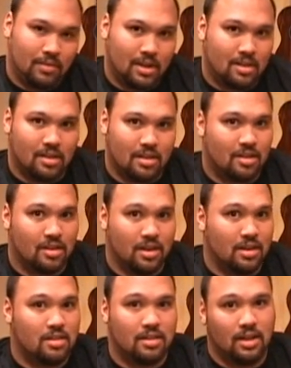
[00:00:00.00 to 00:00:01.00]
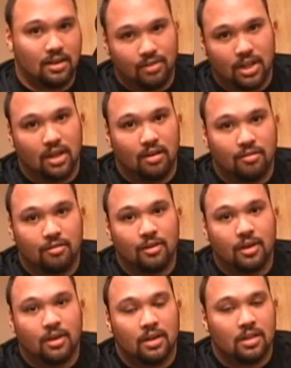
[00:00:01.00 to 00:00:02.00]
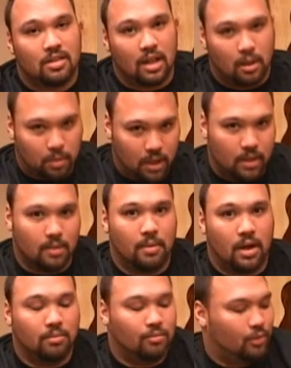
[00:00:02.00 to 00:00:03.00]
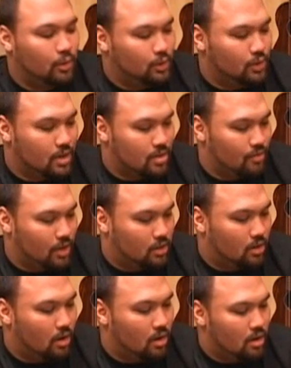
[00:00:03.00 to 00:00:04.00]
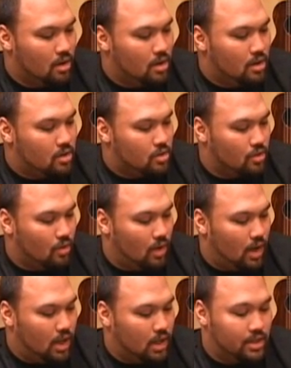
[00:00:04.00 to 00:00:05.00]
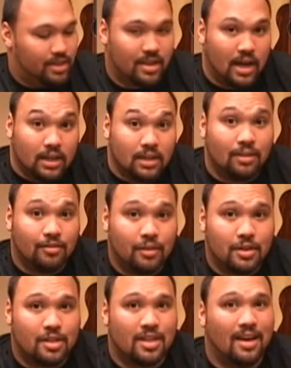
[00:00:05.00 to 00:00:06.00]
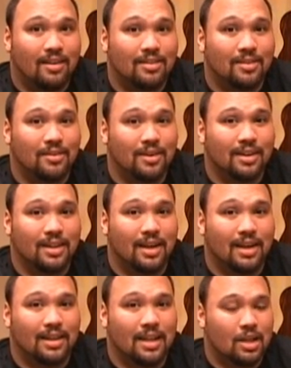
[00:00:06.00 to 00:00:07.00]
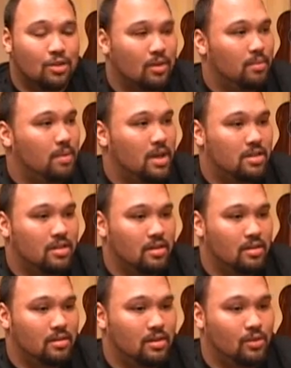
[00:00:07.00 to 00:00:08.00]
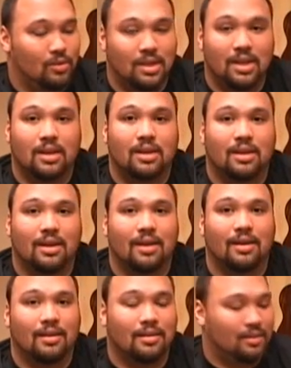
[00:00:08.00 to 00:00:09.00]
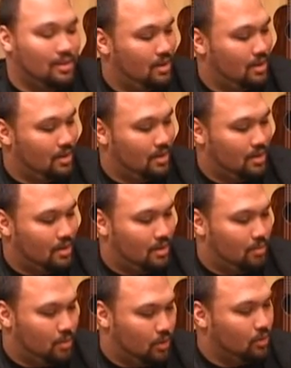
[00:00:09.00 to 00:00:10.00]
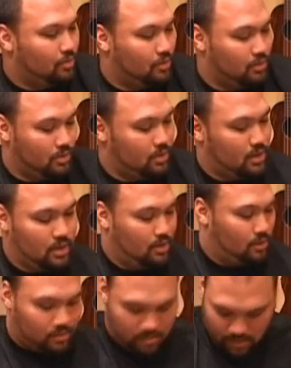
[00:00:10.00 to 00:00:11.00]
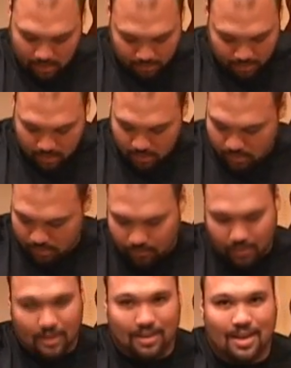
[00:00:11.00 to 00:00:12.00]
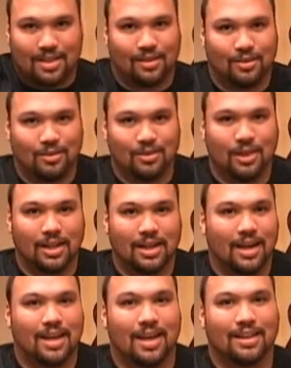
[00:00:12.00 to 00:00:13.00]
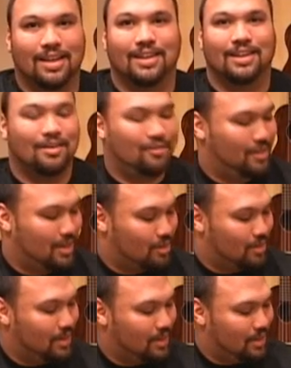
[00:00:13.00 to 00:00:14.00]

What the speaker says: It's a C instead of an F. It's like playing the bottom 4 strings of a guitar. So it's got a different sound to it, and that's what makes it unique and beautiful. I mean, this fantastic ukulele. I can't get enough of this one.